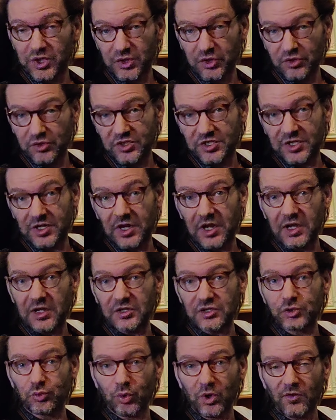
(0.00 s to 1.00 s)
used
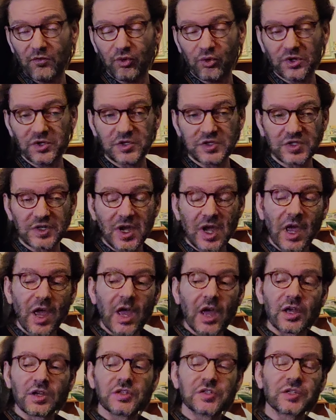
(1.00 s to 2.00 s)
as reference.
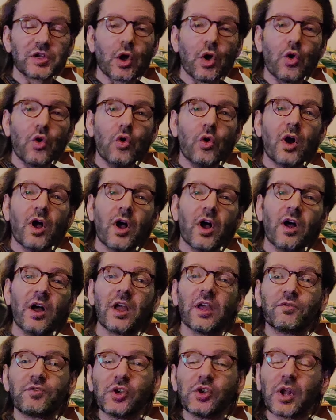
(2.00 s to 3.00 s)
So
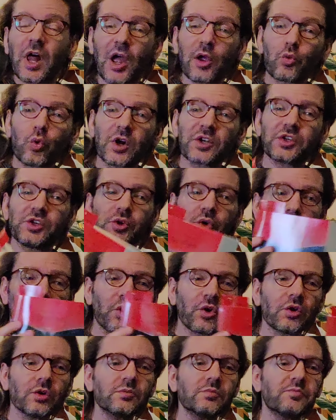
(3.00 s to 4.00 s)
uh, if you like what you
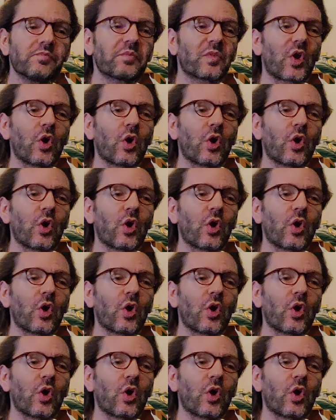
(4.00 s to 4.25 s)
heard,